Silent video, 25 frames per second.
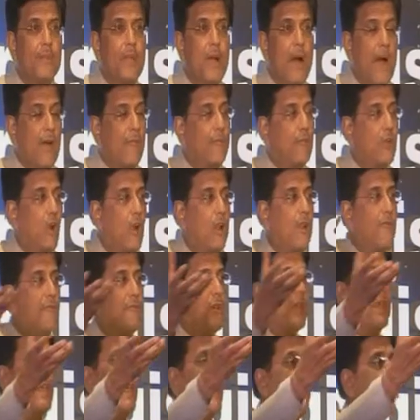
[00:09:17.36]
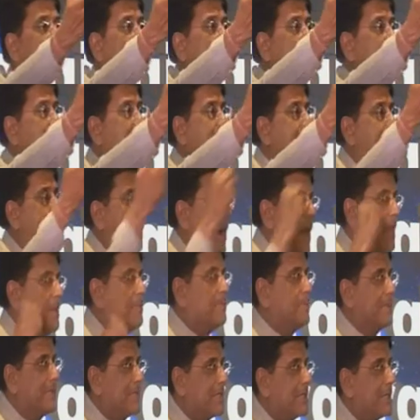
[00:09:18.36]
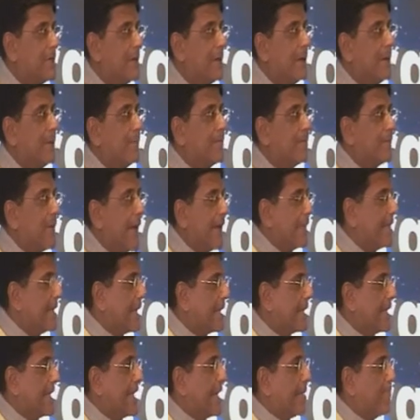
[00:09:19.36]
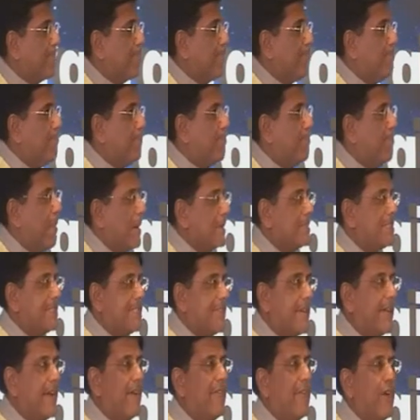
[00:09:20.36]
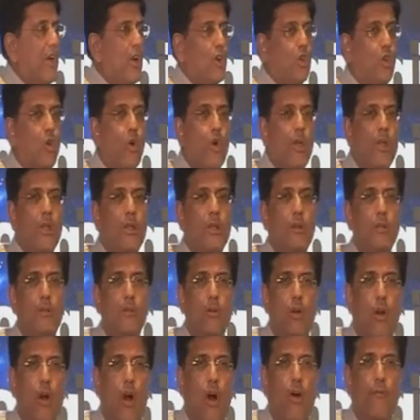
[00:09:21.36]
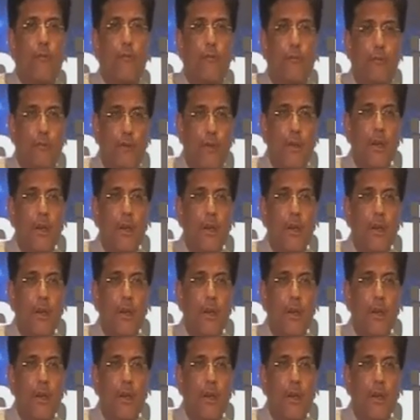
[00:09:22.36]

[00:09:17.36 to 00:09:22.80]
After all, if we give LED bulbs and they keep bursting away or going off